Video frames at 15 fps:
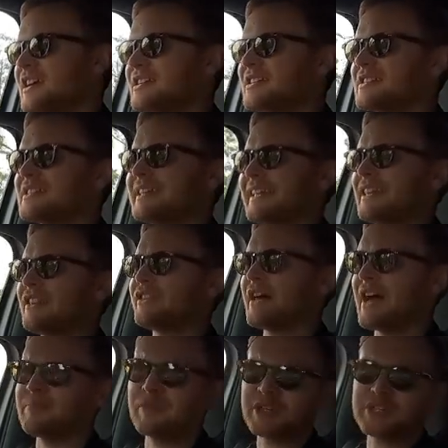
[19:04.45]
It doesn't get
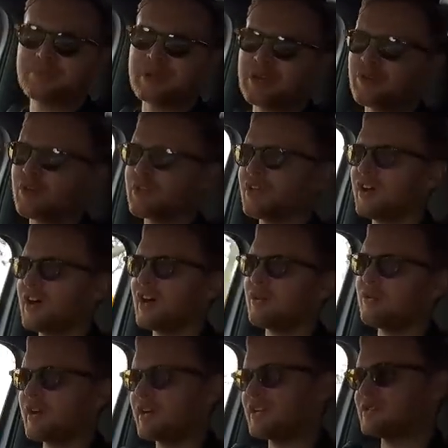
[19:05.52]
that much better on the
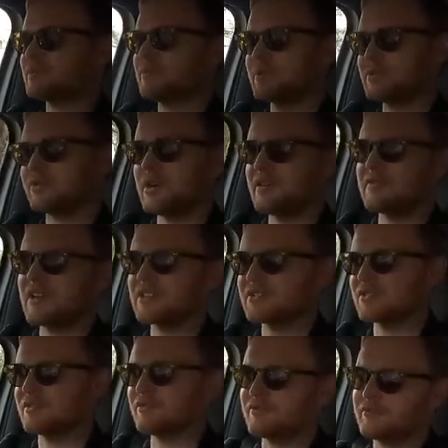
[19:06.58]
highway because we do have that
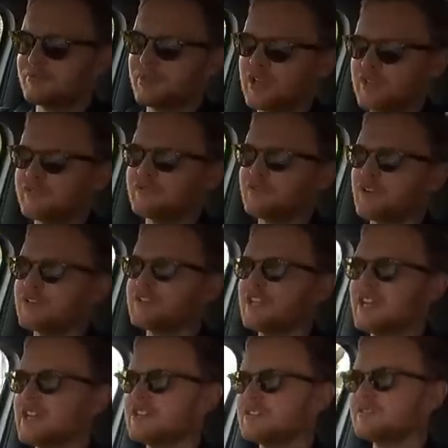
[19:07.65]
sort of bluff front
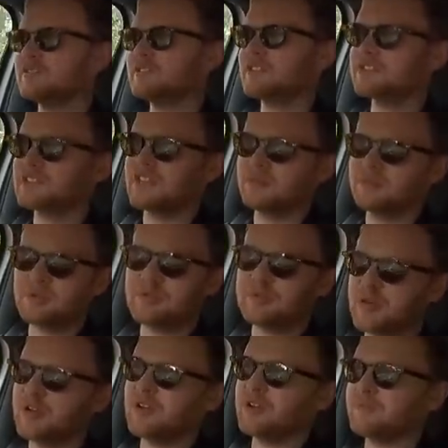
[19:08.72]
end. It does get a
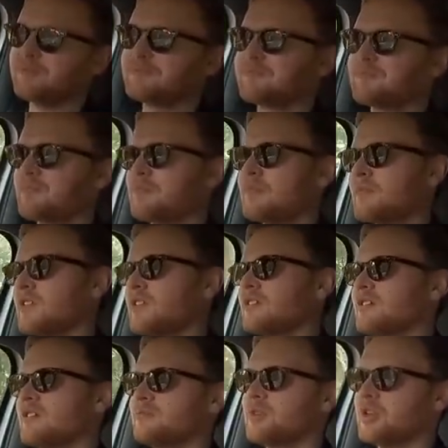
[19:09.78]
bit better,
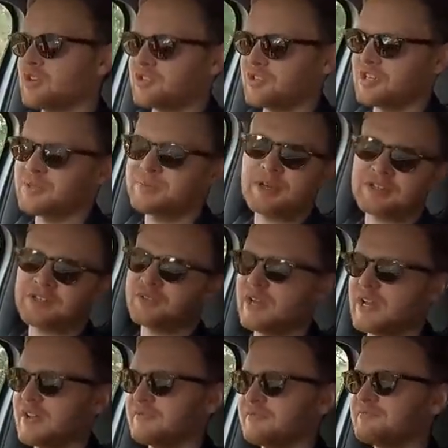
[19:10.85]
but you should expect
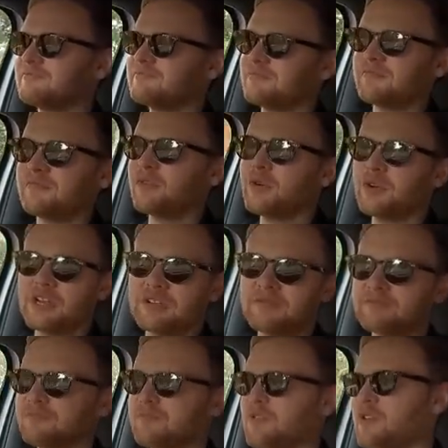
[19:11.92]
around
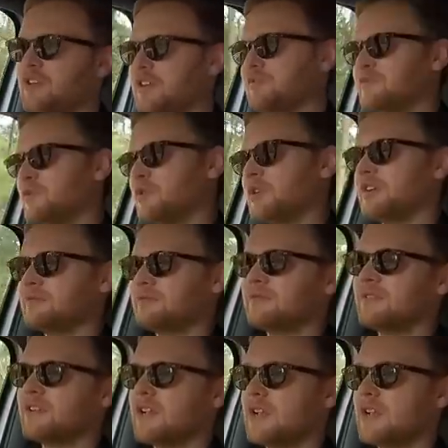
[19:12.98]
13, 14.